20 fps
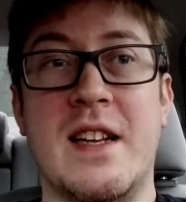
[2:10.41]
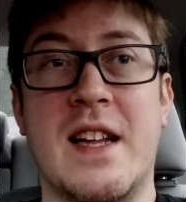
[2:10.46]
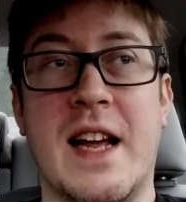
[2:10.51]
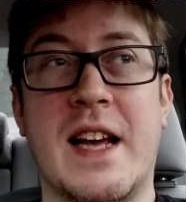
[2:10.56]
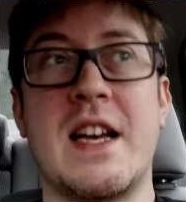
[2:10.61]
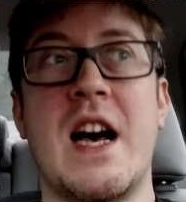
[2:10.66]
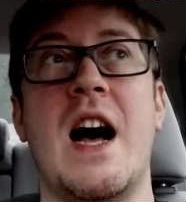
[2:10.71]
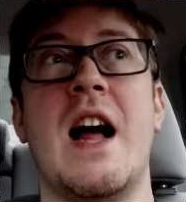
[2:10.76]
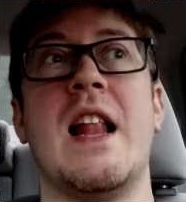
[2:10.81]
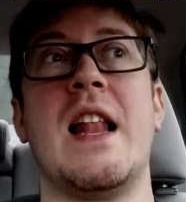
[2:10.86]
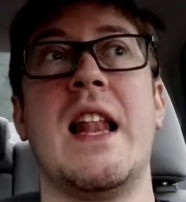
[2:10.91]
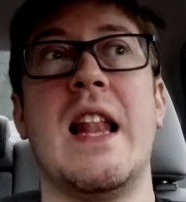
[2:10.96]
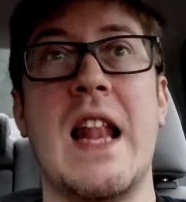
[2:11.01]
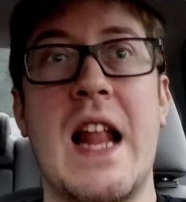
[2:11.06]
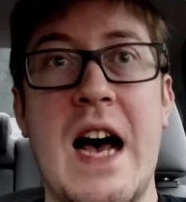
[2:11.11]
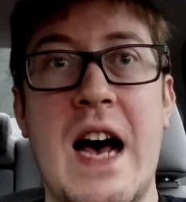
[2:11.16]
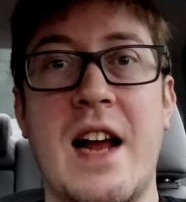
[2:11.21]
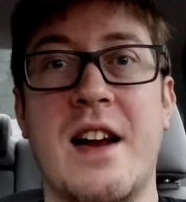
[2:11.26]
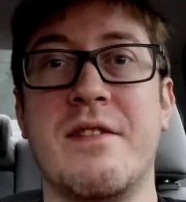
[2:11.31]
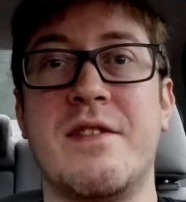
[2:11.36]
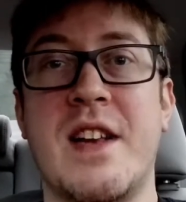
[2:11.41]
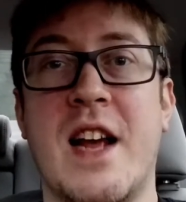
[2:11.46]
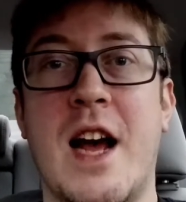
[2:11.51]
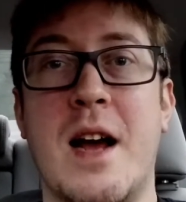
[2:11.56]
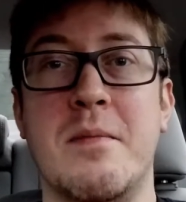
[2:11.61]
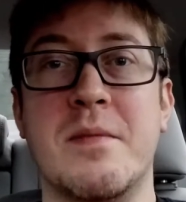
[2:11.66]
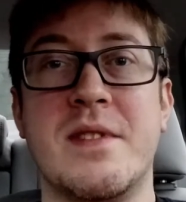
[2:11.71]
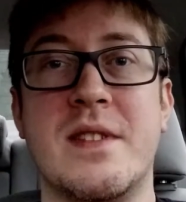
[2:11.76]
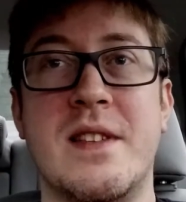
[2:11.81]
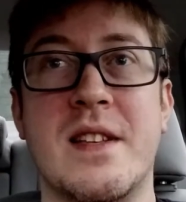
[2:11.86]
Like, a lot of
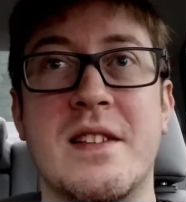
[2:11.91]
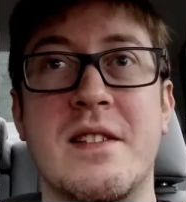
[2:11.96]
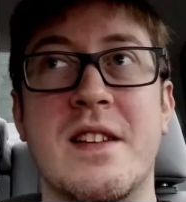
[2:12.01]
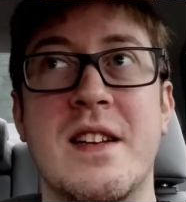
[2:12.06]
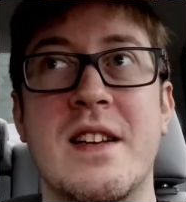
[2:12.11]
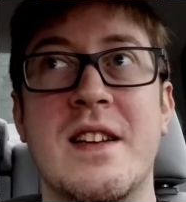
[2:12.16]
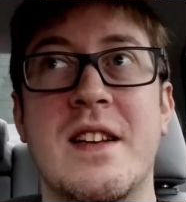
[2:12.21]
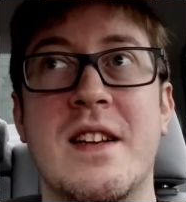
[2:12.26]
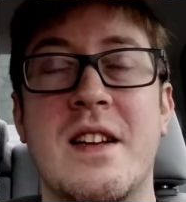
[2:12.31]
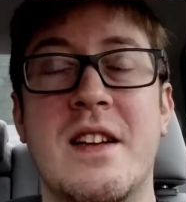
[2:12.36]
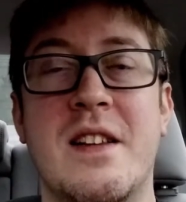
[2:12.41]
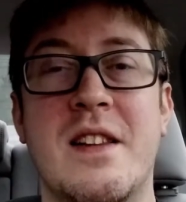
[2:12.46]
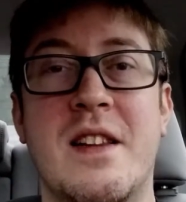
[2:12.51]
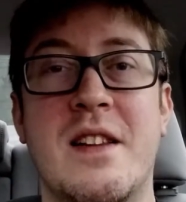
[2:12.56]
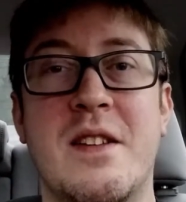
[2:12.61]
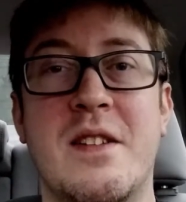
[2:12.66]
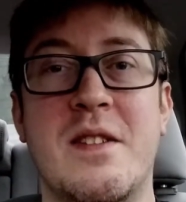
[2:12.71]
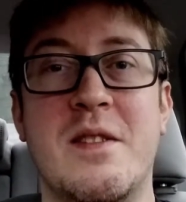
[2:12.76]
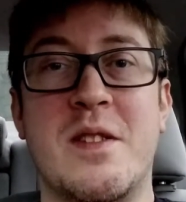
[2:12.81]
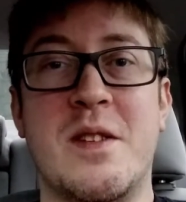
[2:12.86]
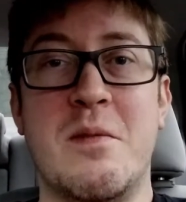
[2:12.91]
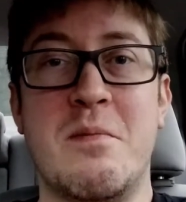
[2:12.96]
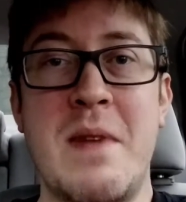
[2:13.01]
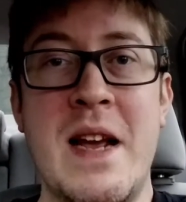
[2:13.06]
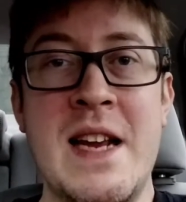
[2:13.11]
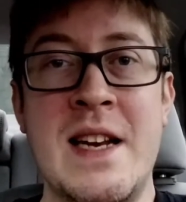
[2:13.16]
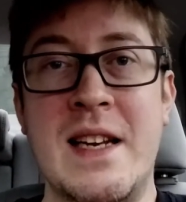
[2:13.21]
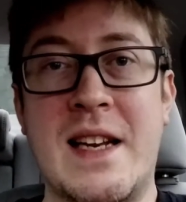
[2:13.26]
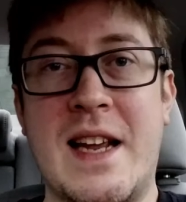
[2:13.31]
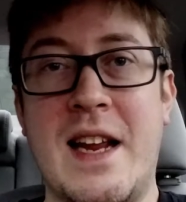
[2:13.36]
times. The
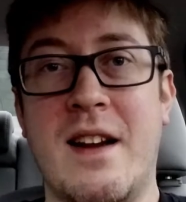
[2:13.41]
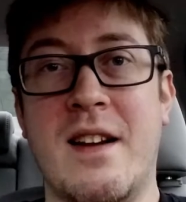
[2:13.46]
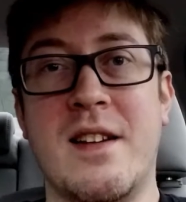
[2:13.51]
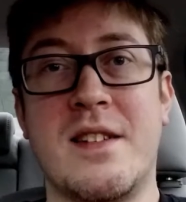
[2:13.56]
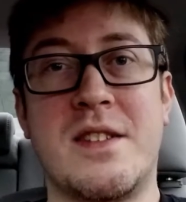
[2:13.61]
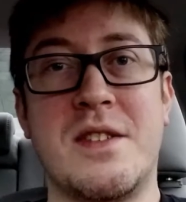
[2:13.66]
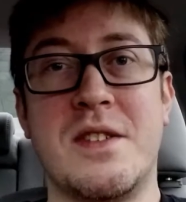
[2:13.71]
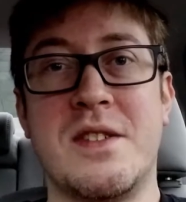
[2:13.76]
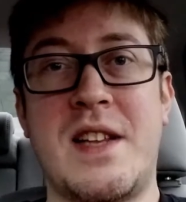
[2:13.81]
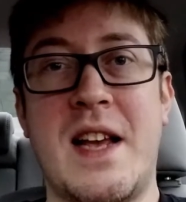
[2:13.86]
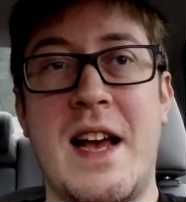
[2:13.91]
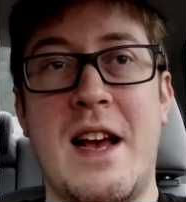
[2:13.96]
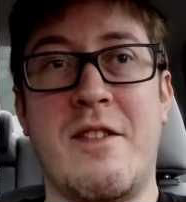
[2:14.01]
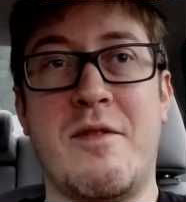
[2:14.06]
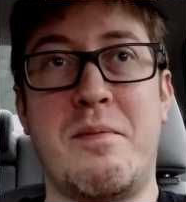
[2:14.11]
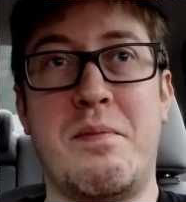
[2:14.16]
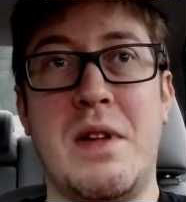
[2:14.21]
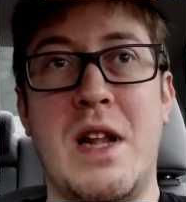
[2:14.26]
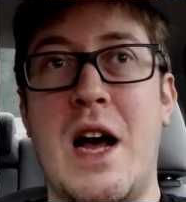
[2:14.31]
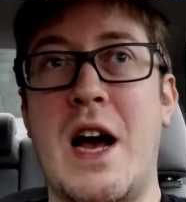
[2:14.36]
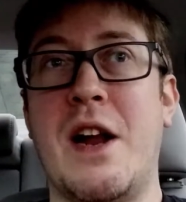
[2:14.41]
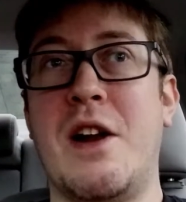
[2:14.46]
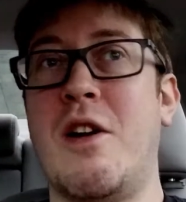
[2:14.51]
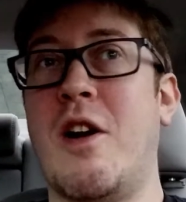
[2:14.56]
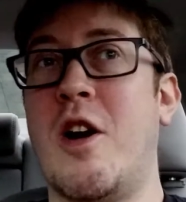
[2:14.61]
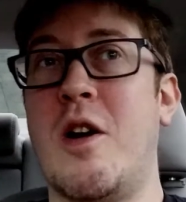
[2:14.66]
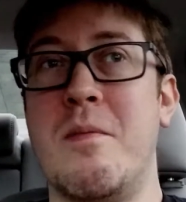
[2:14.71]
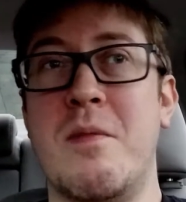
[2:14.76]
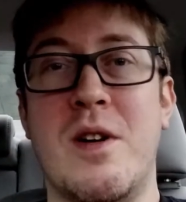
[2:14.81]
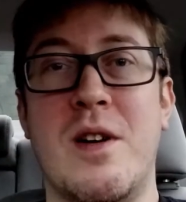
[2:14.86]
main characters have plot
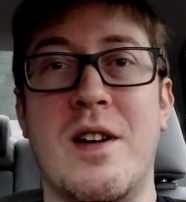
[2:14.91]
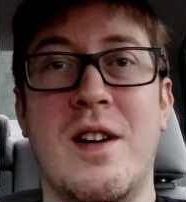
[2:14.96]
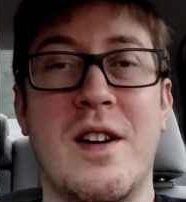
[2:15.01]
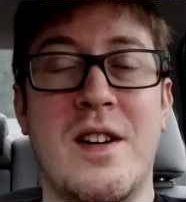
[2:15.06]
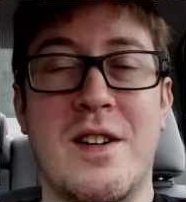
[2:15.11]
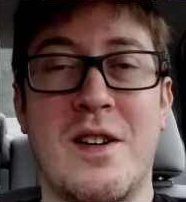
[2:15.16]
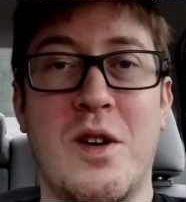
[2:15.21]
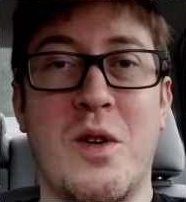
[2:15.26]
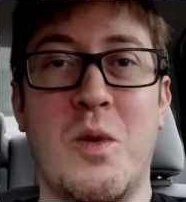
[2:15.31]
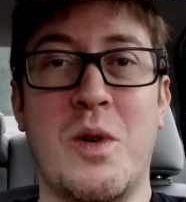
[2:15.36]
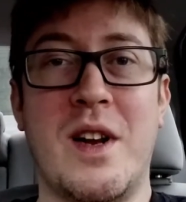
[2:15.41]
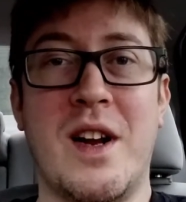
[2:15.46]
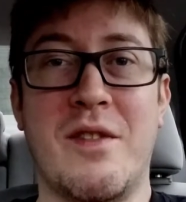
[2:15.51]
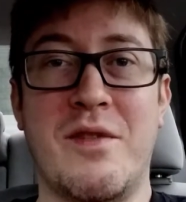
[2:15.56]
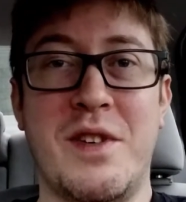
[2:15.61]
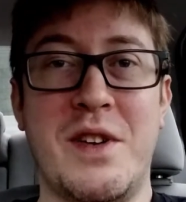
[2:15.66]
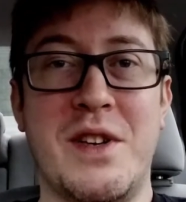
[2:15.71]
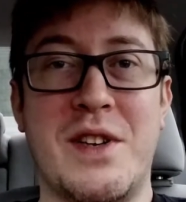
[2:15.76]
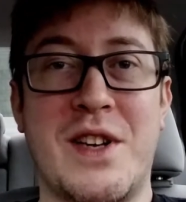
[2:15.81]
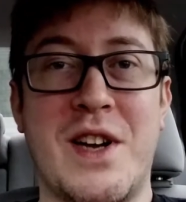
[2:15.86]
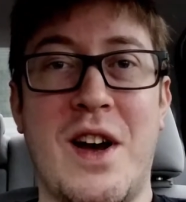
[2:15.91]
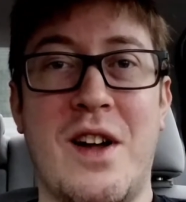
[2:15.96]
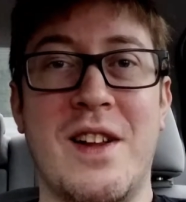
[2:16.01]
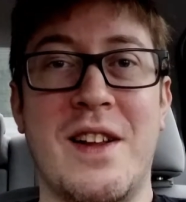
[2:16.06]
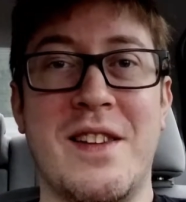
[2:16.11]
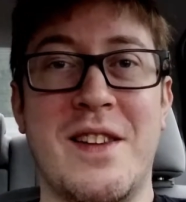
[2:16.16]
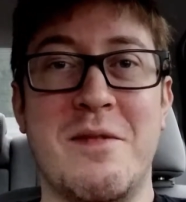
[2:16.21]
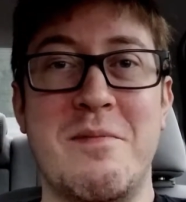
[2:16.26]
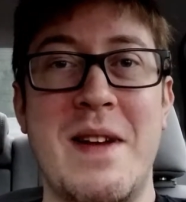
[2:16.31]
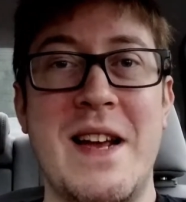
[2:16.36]
armor, or whatever you'd call
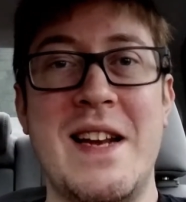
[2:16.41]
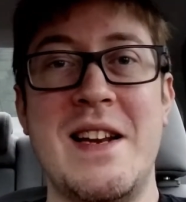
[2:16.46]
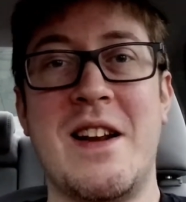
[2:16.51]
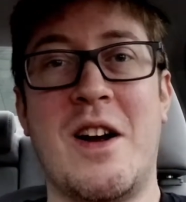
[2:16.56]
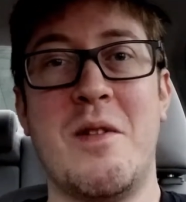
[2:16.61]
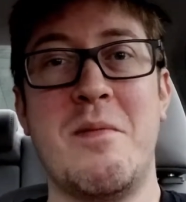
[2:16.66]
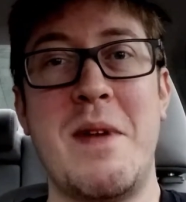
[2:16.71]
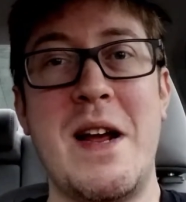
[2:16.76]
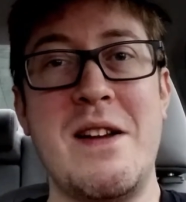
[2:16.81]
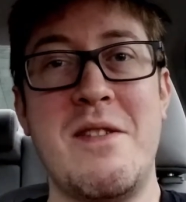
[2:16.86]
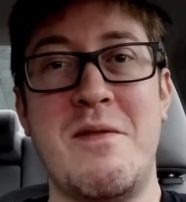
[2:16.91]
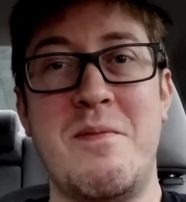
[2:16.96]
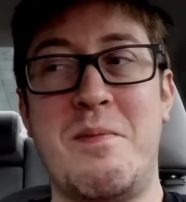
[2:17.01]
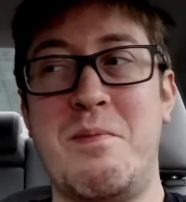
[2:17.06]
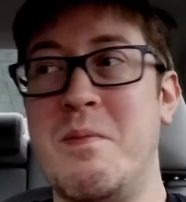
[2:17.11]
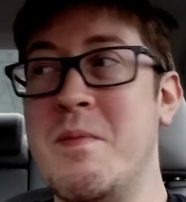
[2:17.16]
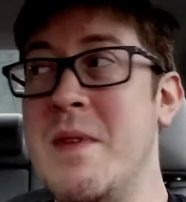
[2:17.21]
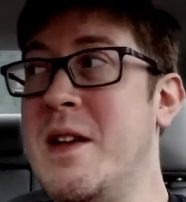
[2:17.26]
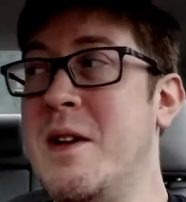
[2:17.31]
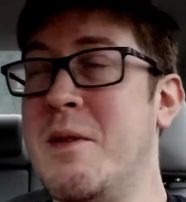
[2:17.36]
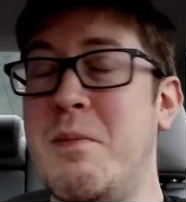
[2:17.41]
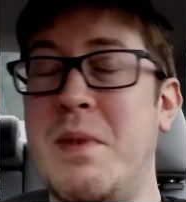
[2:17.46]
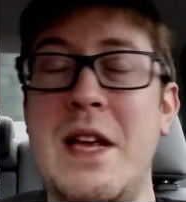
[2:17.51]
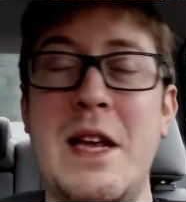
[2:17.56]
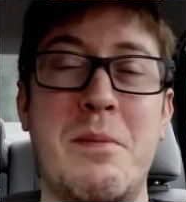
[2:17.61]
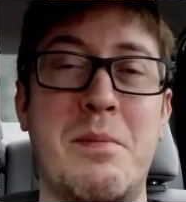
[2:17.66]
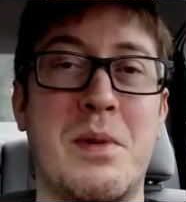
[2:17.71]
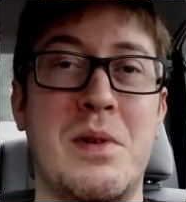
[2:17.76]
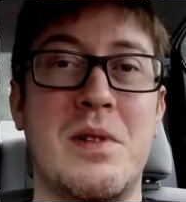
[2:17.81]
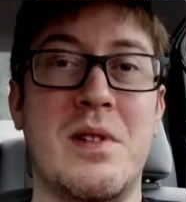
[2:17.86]
it. Our main
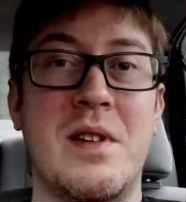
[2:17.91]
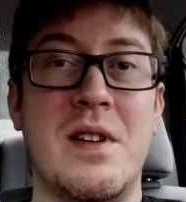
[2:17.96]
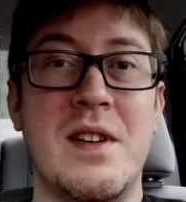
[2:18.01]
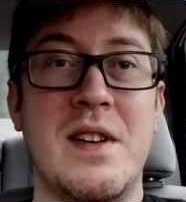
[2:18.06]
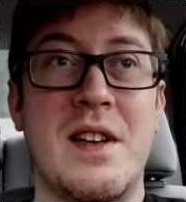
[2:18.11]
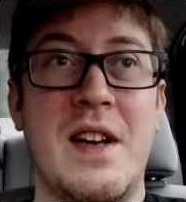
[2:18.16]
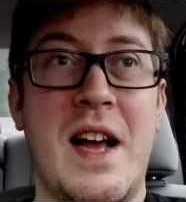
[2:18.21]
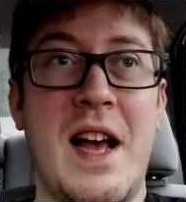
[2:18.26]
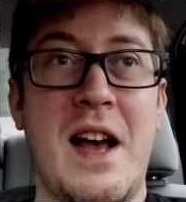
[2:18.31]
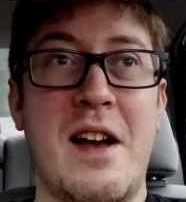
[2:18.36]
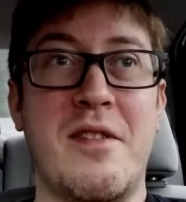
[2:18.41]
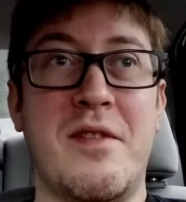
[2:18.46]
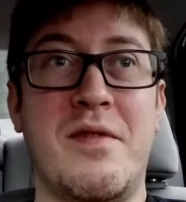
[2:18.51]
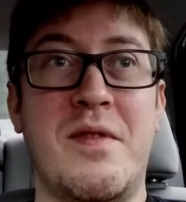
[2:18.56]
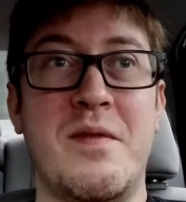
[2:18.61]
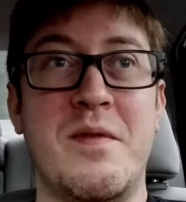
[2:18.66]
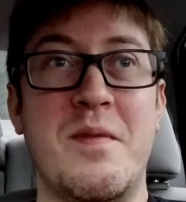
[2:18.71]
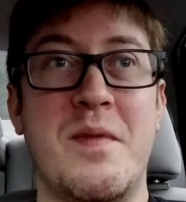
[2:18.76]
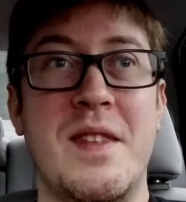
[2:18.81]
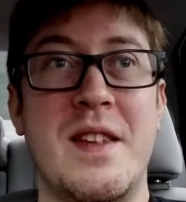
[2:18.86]
people have